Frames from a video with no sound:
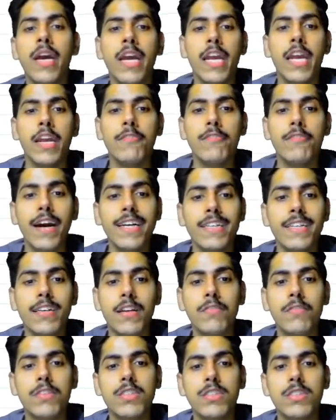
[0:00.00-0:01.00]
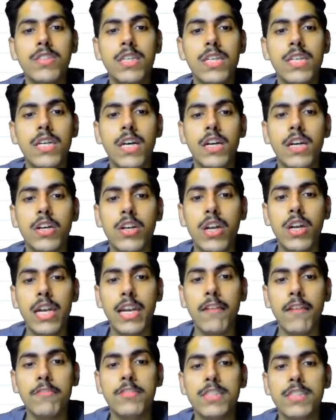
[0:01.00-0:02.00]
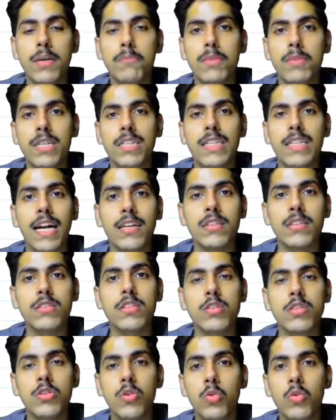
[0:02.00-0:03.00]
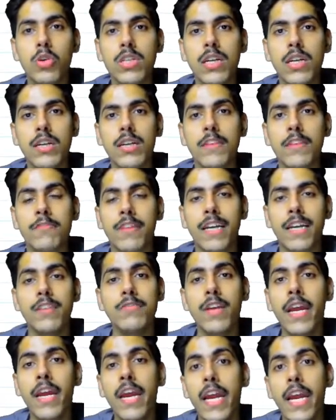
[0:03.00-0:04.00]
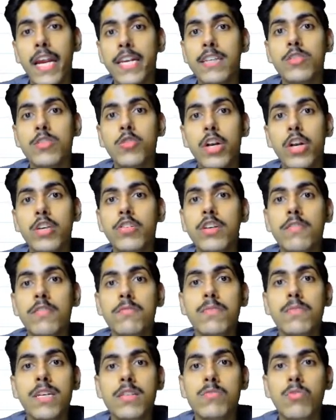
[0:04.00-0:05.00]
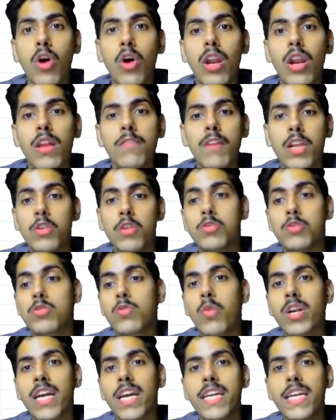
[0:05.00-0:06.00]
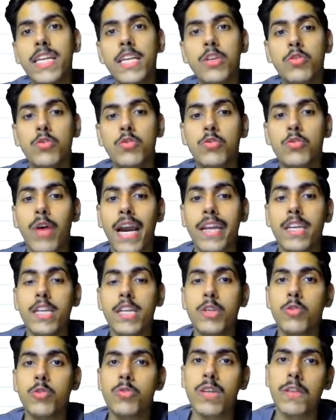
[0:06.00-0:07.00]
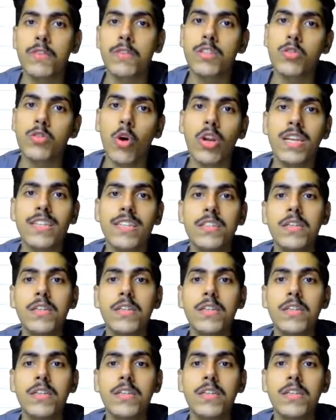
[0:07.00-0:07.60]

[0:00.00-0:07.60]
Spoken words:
If I traverse the left subtree, that is this node 35, it is going to give me a smaller value. So what I need to do, I need to traverse only the